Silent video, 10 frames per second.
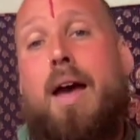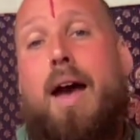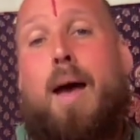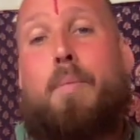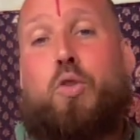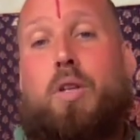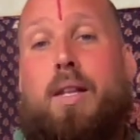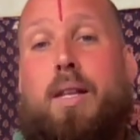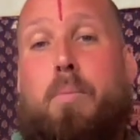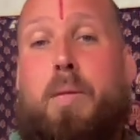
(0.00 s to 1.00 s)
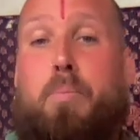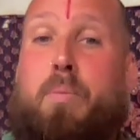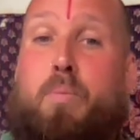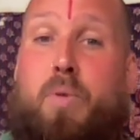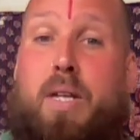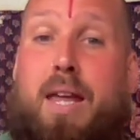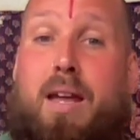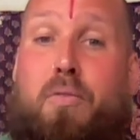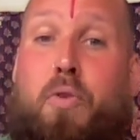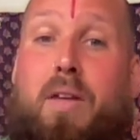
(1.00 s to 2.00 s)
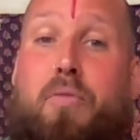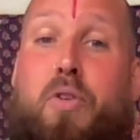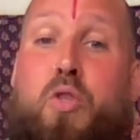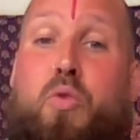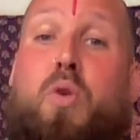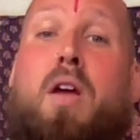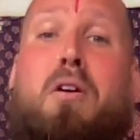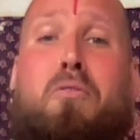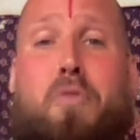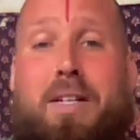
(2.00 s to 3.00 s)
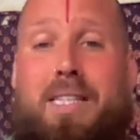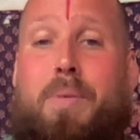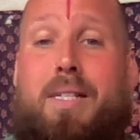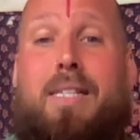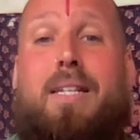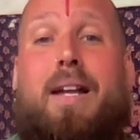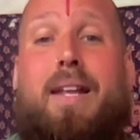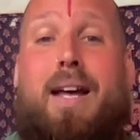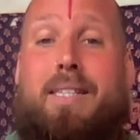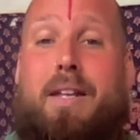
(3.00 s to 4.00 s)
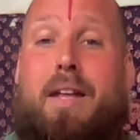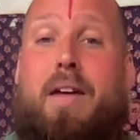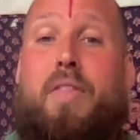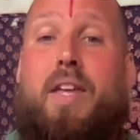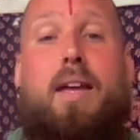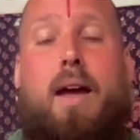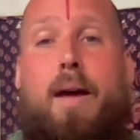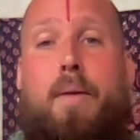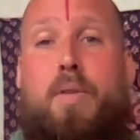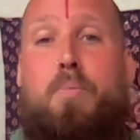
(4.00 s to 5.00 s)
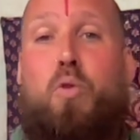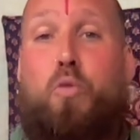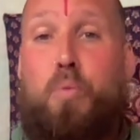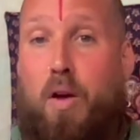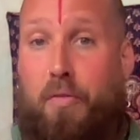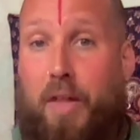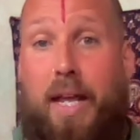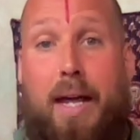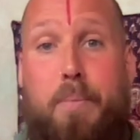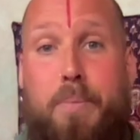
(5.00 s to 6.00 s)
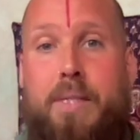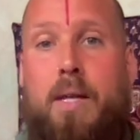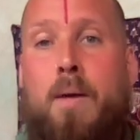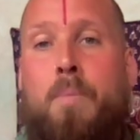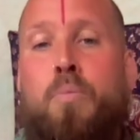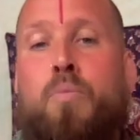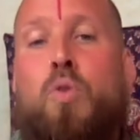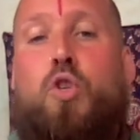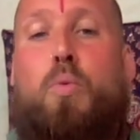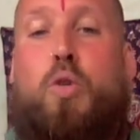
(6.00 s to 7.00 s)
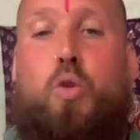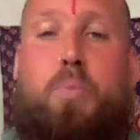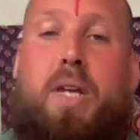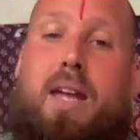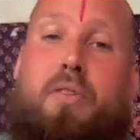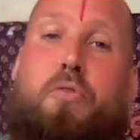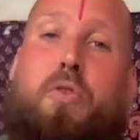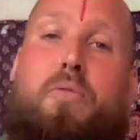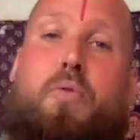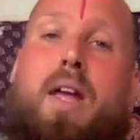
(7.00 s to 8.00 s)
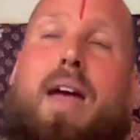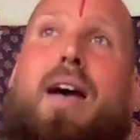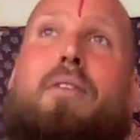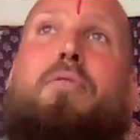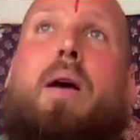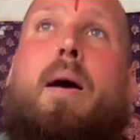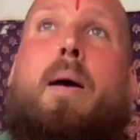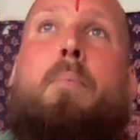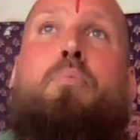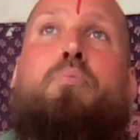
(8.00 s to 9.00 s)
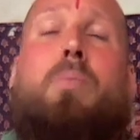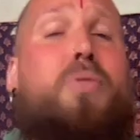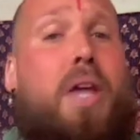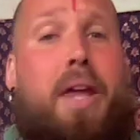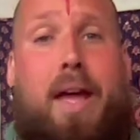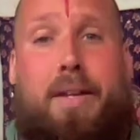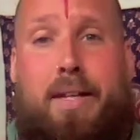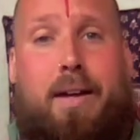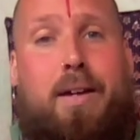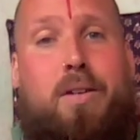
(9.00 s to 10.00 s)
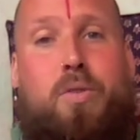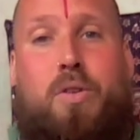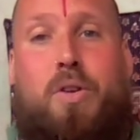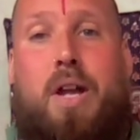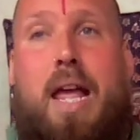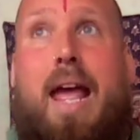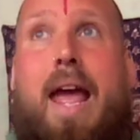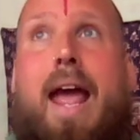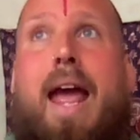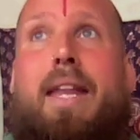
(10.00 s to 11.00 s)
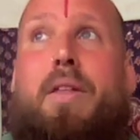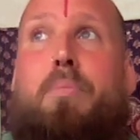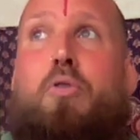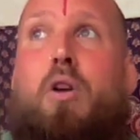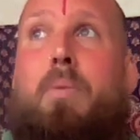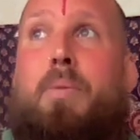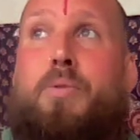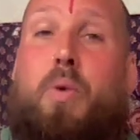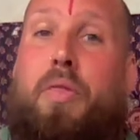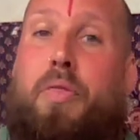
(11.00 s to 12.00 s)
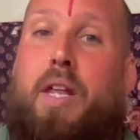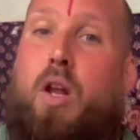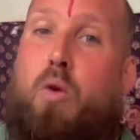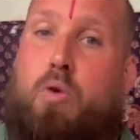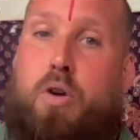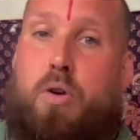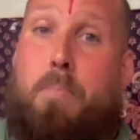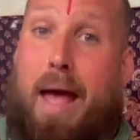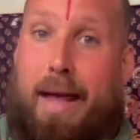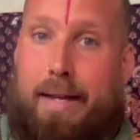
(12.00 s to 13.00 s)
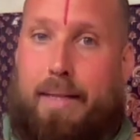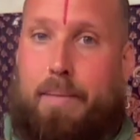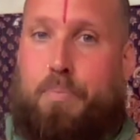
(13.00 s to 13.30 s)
and we should a little bit be careful if we do, for example, Titalyasana, the movement of the hips. So we should be careful if we have sciatica or any other problems with the lower back.